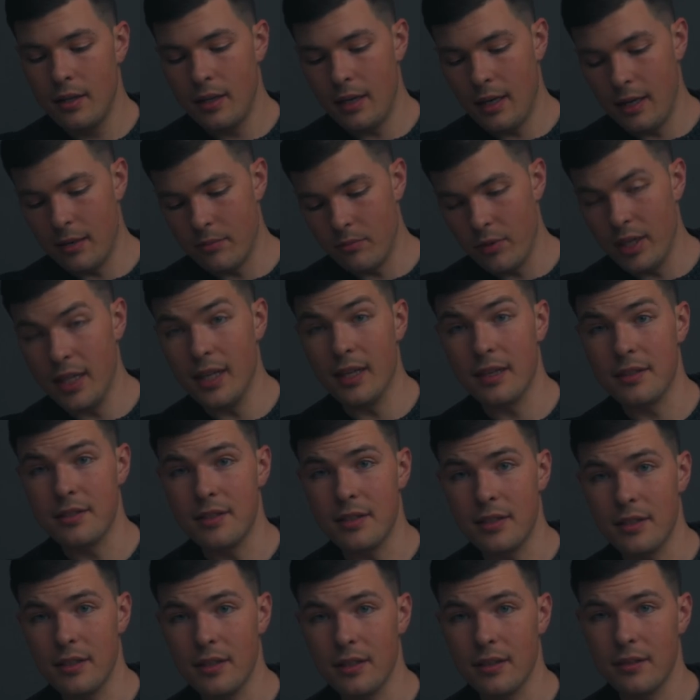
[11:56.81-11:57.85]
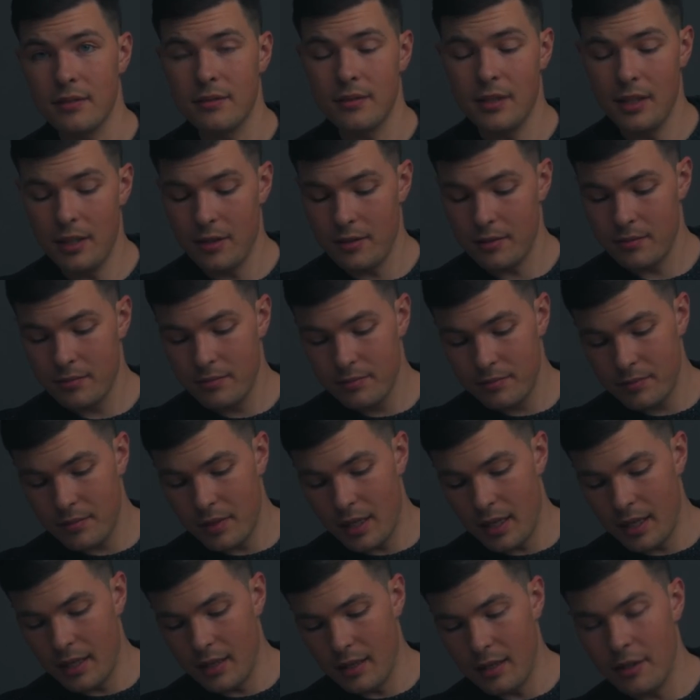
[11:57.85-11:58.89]
right next to your, you know,
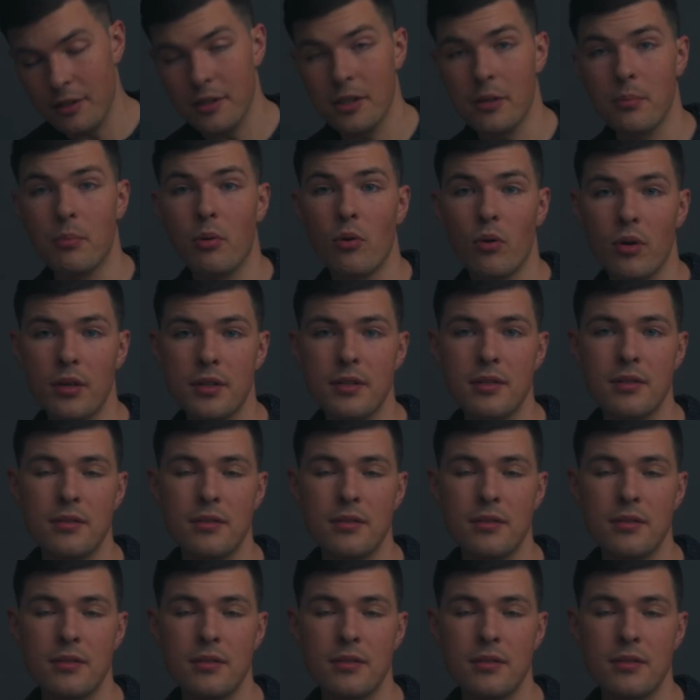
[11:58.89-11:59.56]
all your ports.